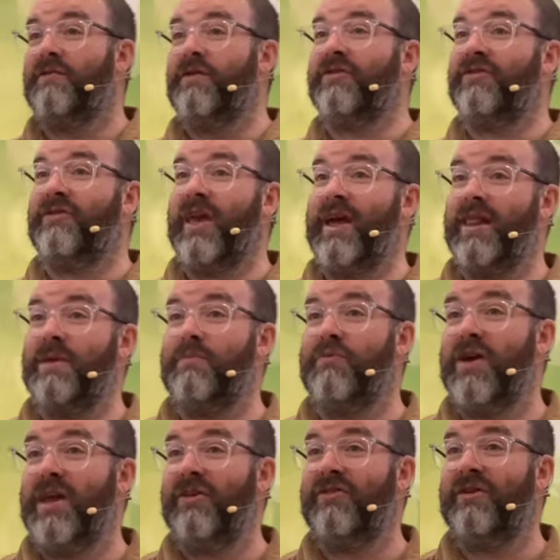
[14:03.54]
for
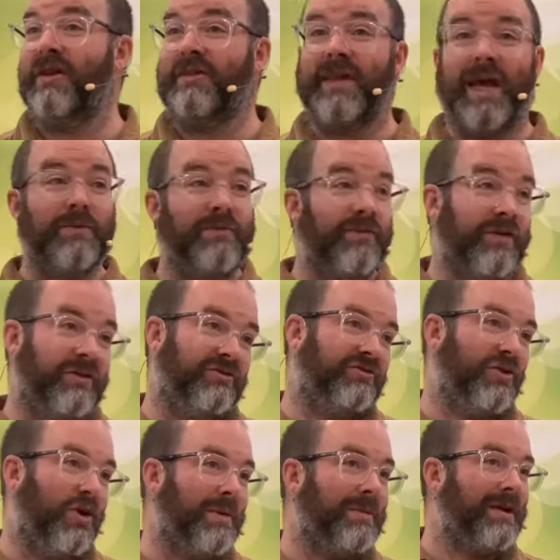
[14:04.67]
celebration, a time for
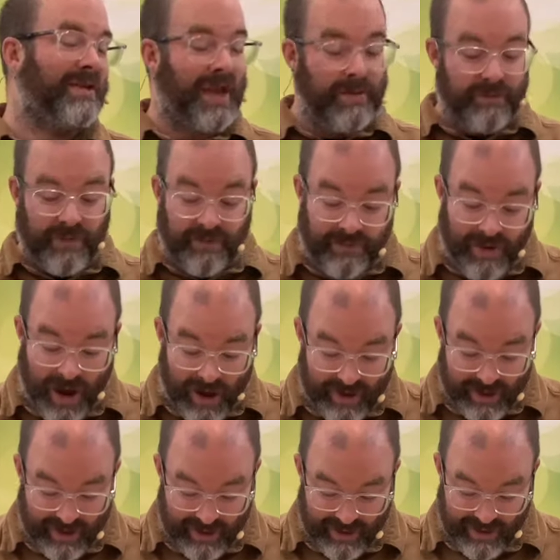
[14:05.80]
enjoyment, a time for
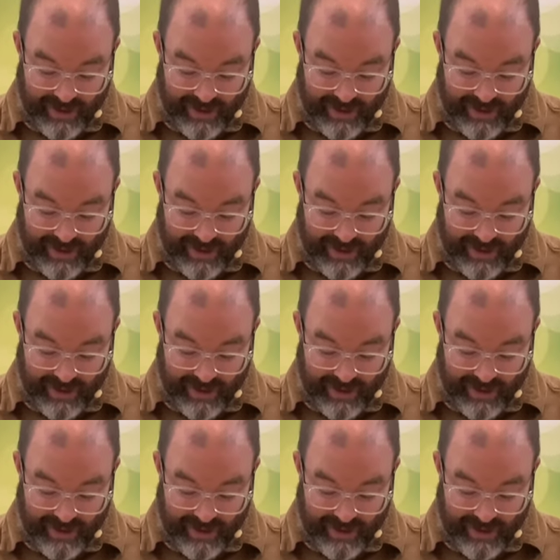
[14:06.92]
fun.